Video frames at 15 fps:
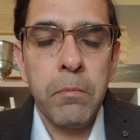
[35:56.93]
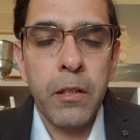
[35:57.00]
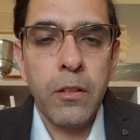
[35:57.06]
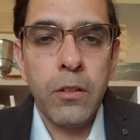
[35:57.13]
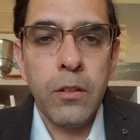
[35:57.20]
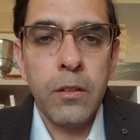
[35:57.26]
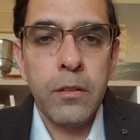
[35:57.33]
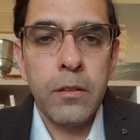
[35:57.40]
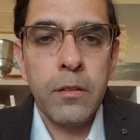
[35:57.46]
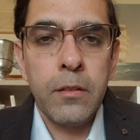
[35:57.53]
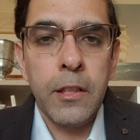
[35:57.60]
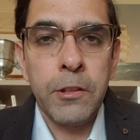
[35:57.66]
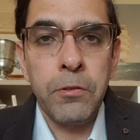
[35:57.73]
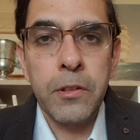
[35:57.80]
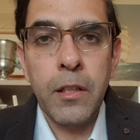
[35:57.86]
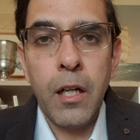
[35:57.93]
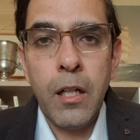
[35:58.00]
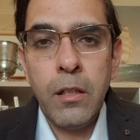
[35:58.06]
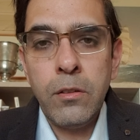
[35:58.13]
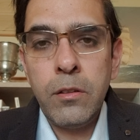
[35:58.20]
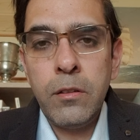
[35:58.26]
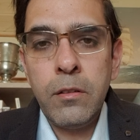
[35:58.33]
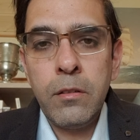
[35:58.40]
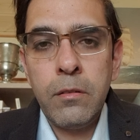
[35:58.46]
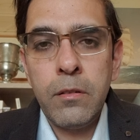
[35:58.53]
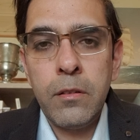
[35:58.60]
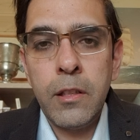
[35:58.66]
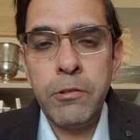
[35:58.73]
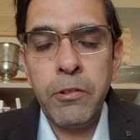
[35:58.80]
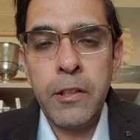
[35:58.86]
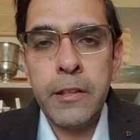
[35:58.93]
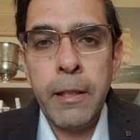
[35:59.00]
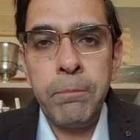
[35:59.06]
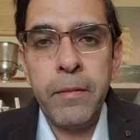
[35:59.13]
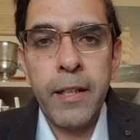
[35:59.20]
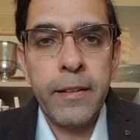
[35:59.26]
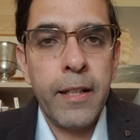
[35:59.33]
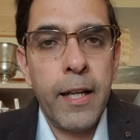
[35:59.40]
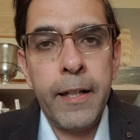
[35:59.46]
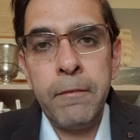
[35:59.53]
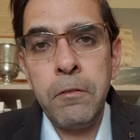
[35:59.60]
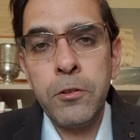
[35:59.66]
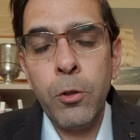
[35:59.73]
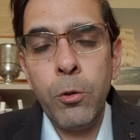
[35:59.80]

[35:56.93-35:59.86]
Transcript: because this was a house, this was a septic tank, it was